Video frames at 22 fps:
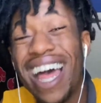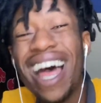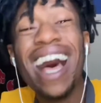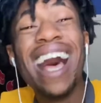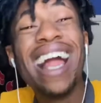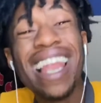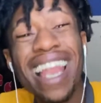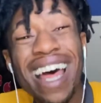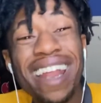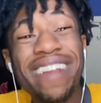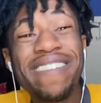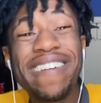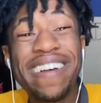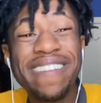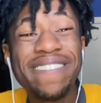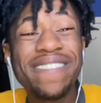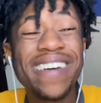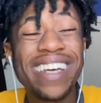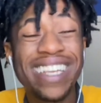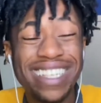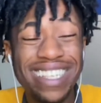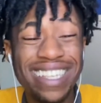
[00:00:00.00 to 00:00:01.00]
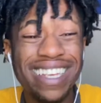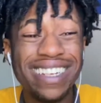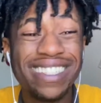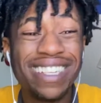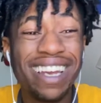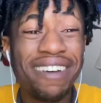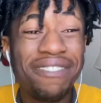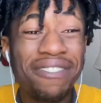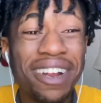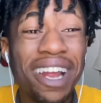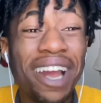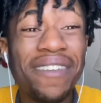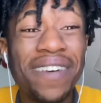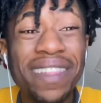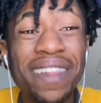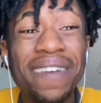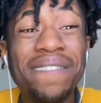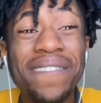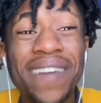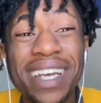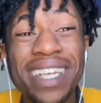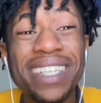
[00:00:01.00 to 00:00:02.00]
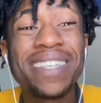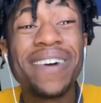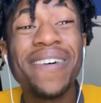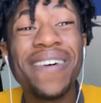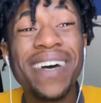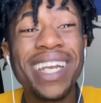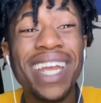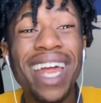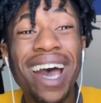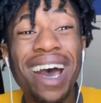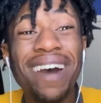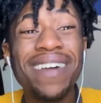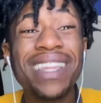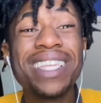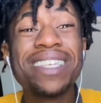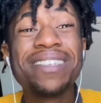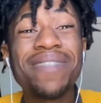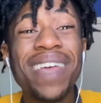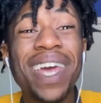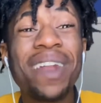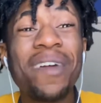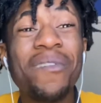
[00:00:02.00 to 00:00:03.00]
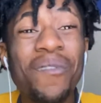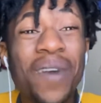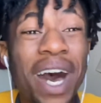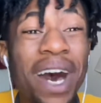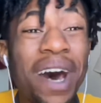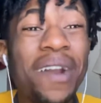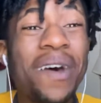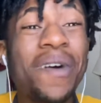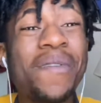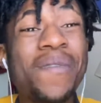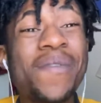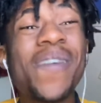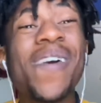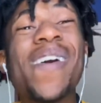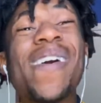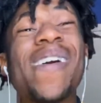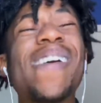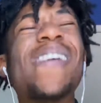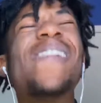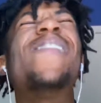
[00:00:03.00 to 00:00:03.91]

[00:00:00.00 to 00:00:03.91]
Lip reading: A lot of motherfuckers still trying to figure out what the fuck is going down with this man Amato, bro.